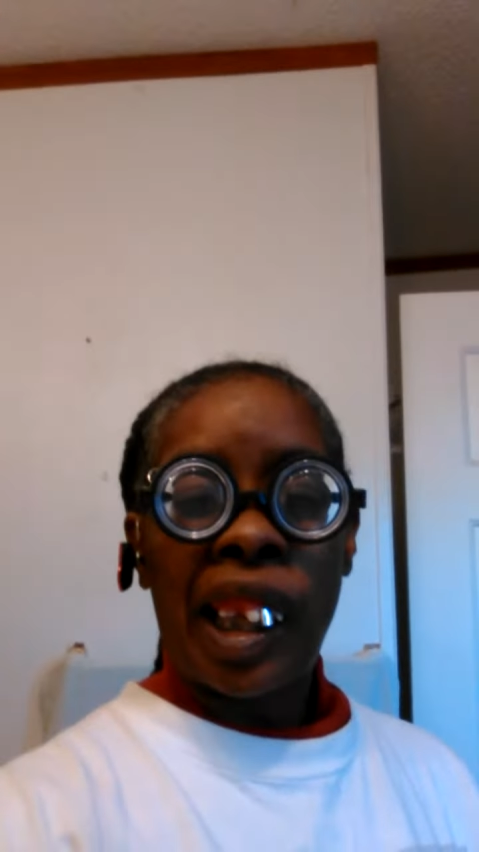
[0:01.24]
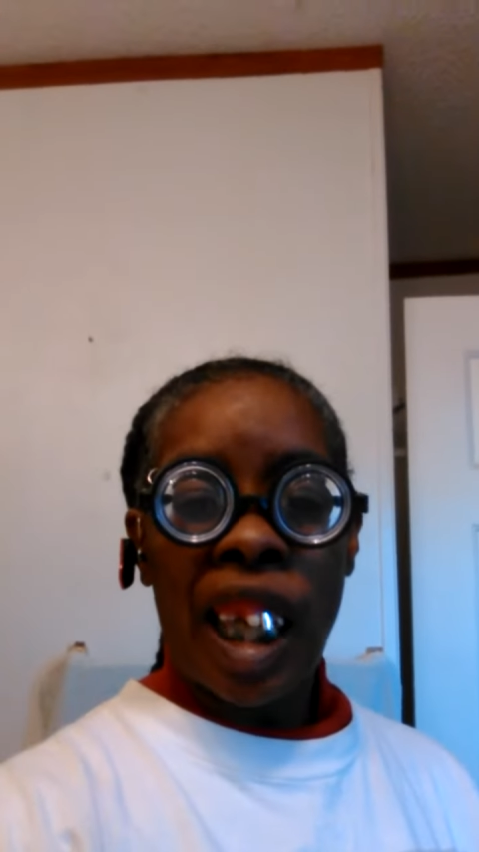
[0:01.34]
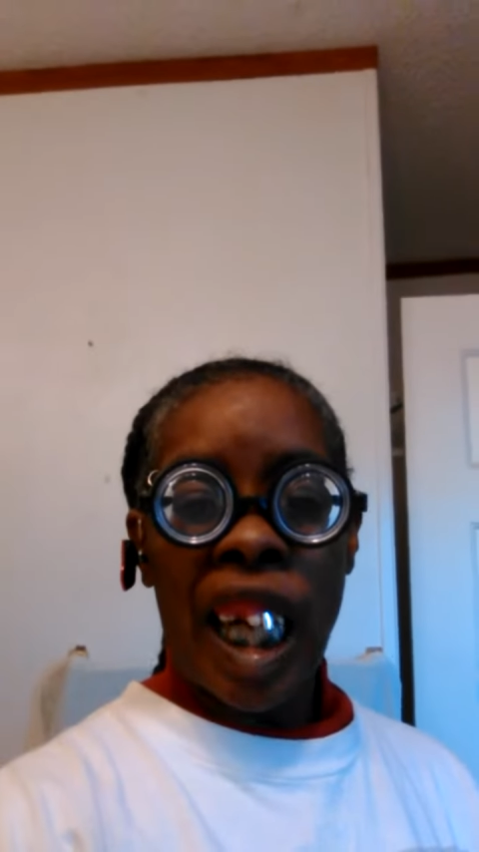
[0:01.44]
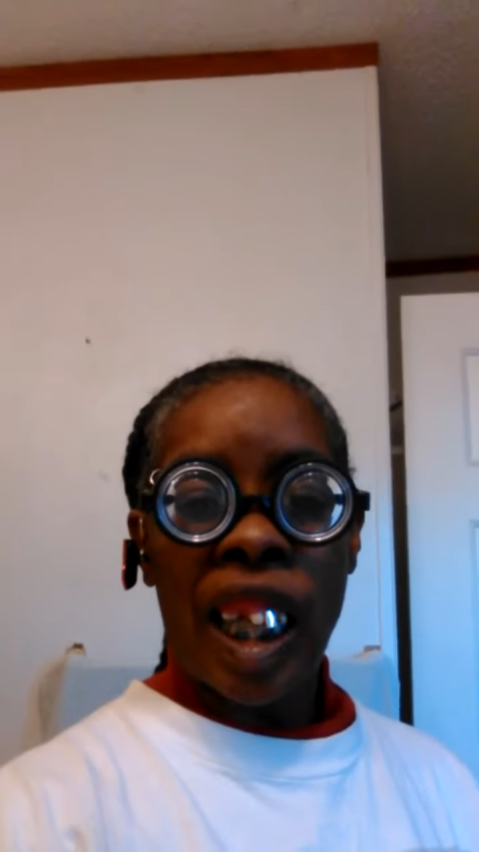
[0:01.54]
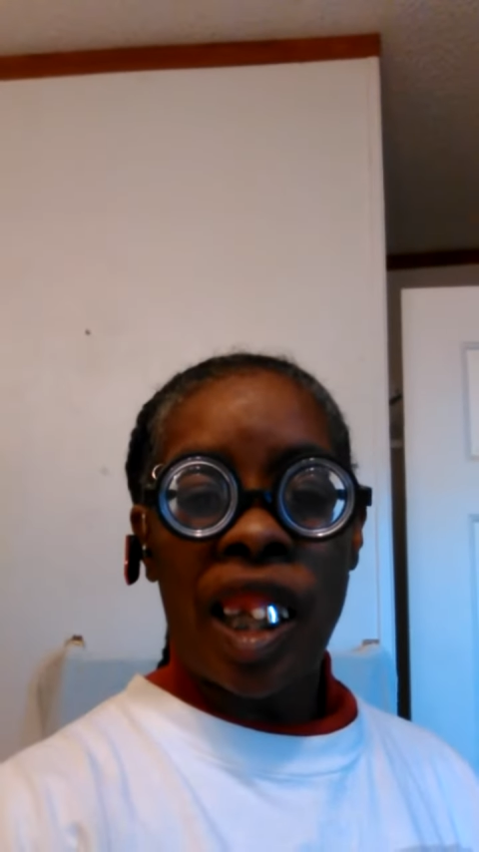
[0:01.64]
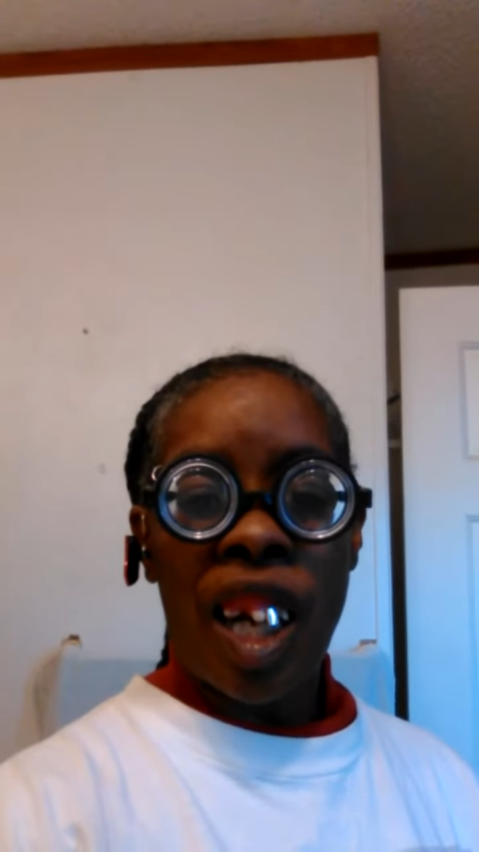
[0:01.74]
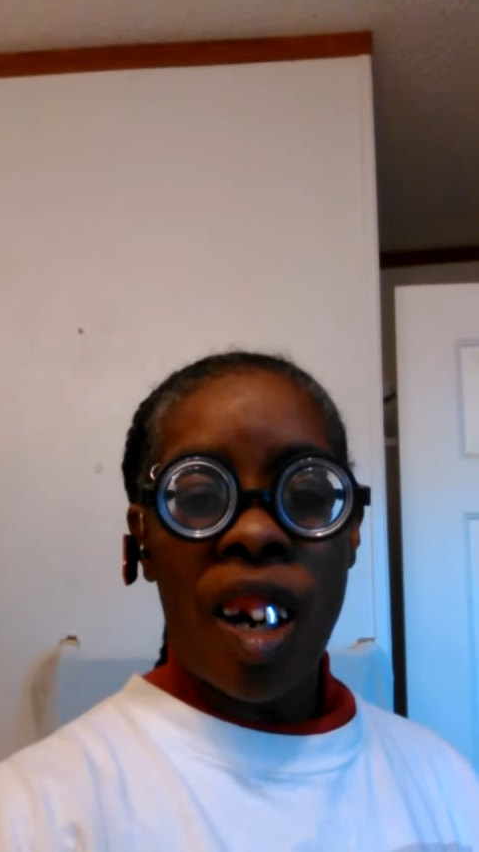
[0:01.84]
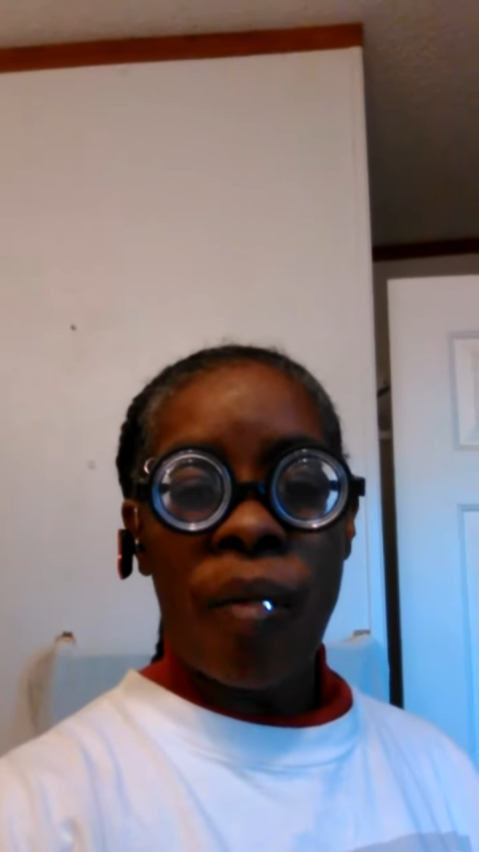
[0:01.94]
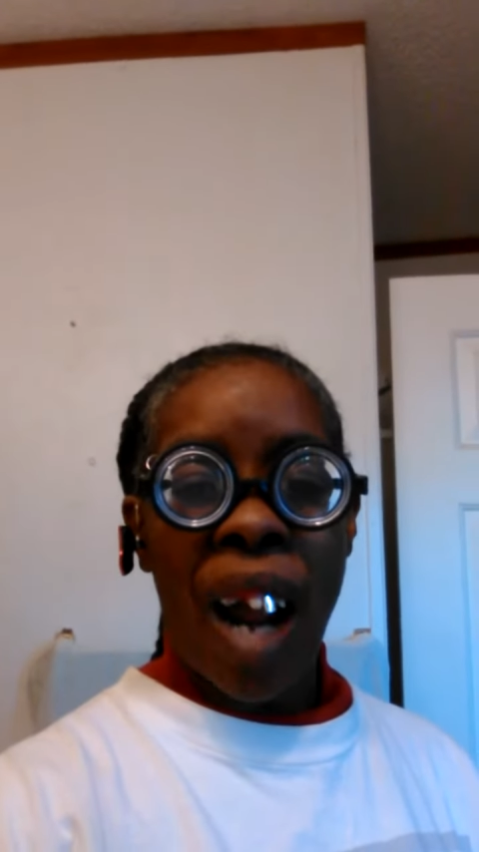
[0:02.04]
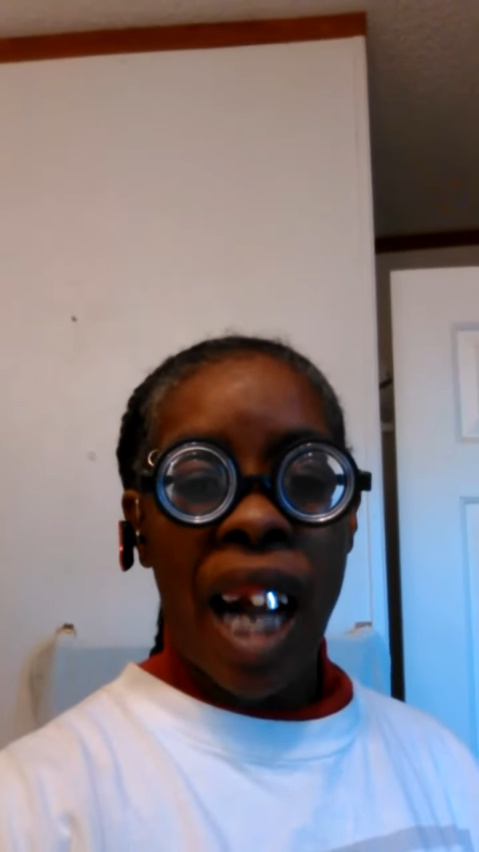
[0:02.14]
Good evening,
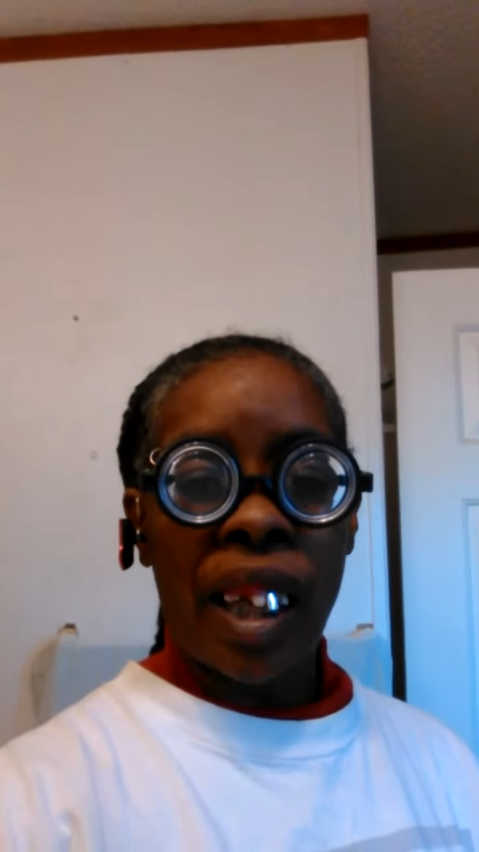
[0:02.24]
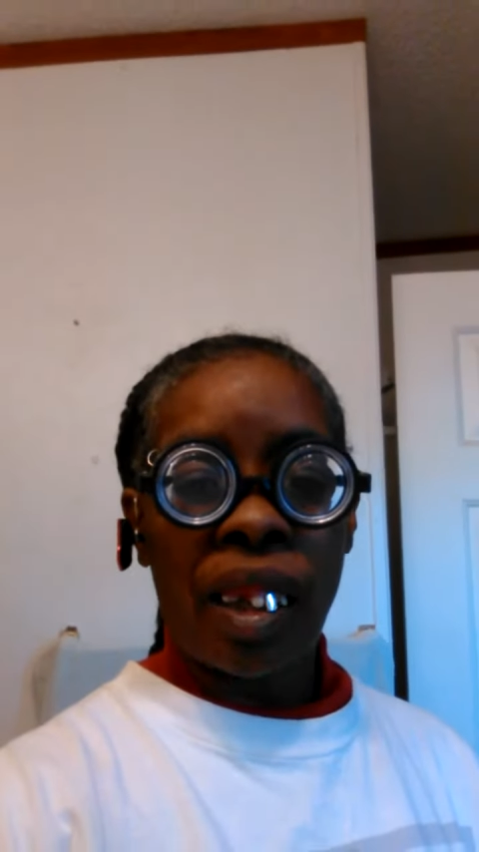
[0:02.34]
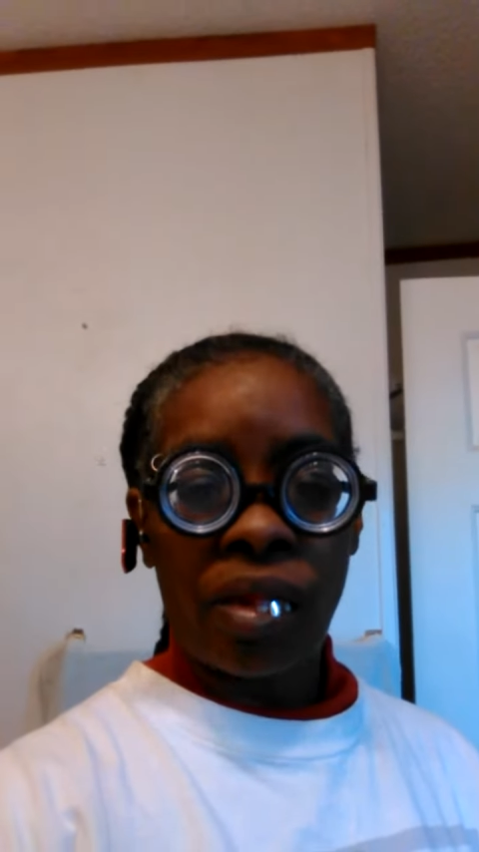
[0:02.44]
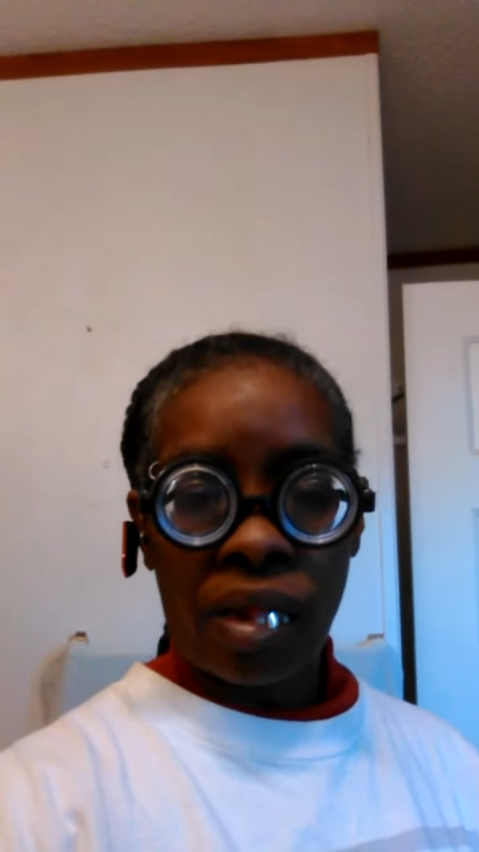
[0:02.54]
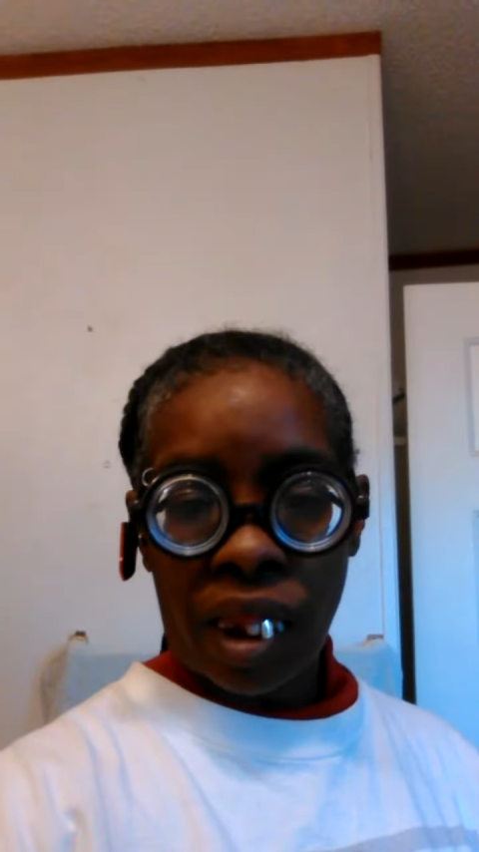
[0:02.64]
everybody.